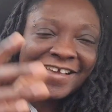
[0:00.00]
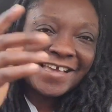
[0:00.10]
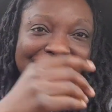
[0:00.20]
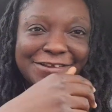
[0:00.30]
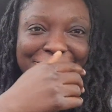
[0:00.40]

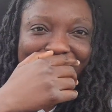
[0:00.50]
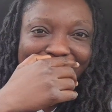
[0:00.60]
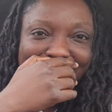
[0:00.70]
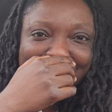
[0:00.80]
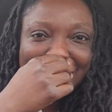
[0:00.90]
Anyway,
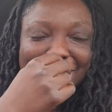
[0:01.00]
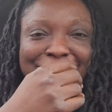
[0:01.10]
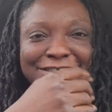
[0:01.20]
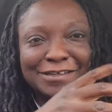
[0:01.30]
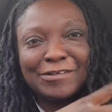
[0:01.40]
so
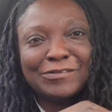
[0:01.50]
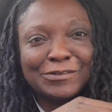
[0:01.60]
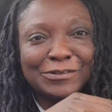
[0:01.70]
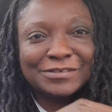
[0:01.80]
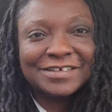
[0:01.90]
that's enough
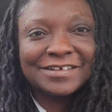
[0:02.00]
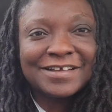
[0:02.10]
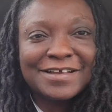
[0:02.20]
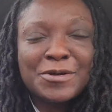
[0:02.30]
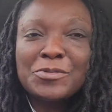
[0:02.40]
for the.
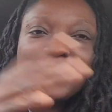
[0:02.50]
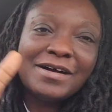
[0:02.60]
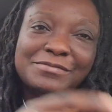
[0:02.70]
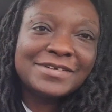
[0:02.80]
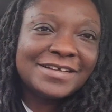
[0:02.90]

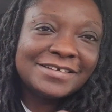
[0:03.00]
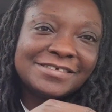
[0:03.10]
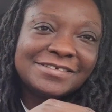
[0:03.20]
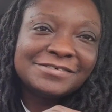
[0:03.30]
But man,